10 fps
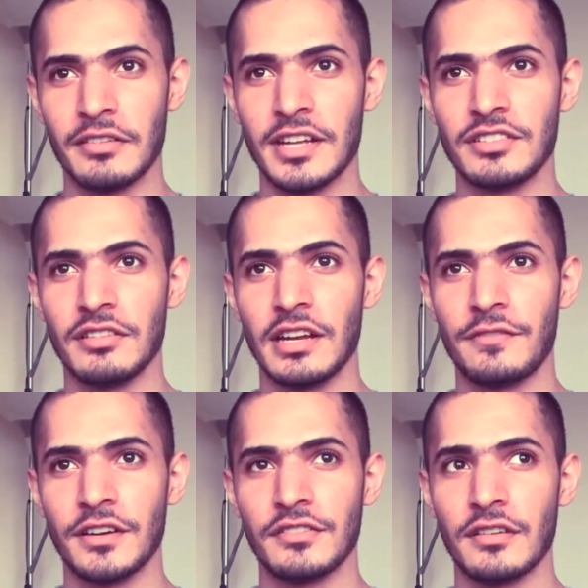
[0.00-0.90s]
your nature, you're gonna
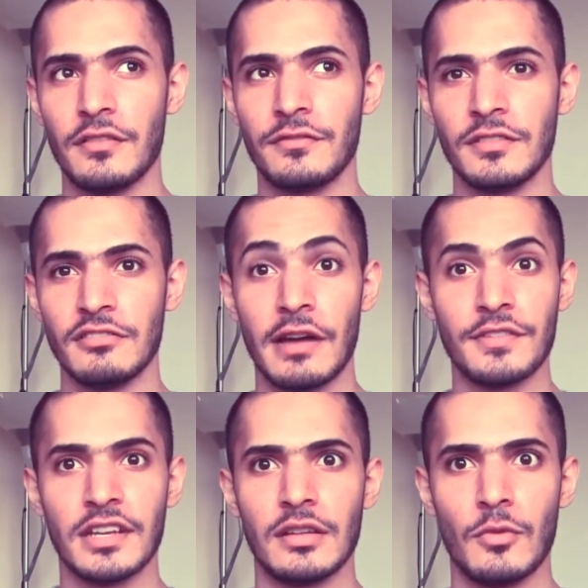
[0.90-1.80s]
find yourself
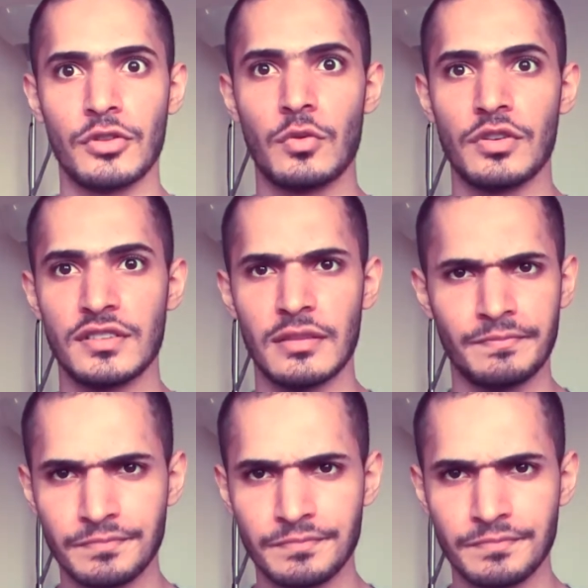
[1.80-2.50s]
gravitating more towards him,